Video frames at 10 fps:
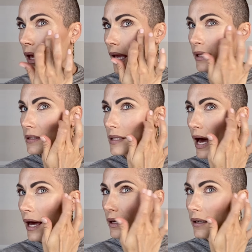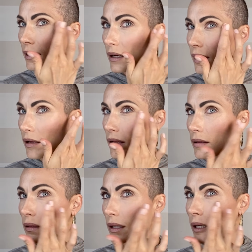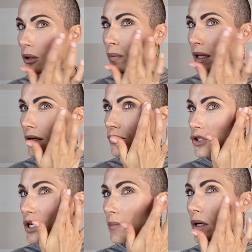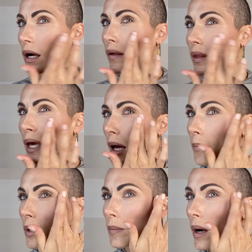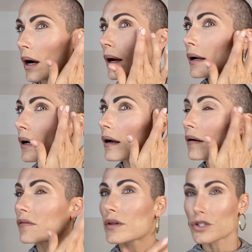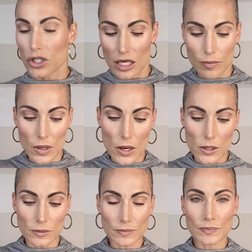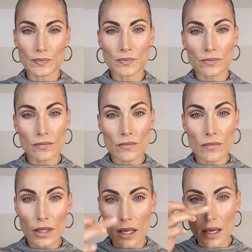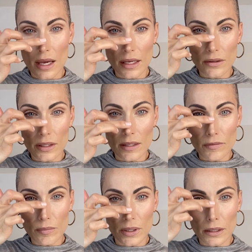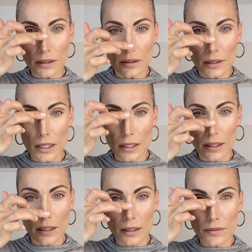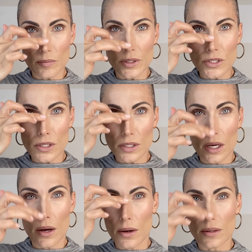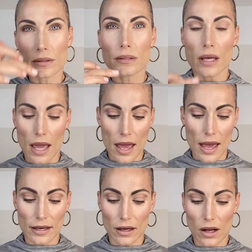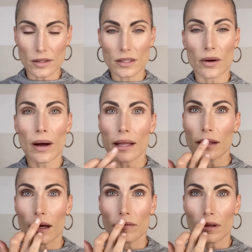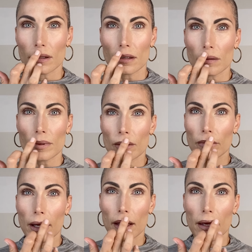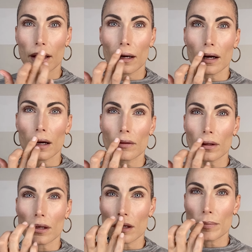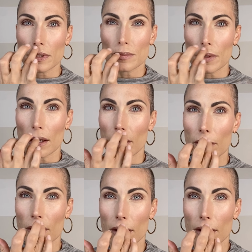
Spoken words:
It's that little bit of shimmer on the upper part of the cheekbone. And you can even put a little here on the bridge of the nose. And also I love a little bit right here on the Cupid's bow.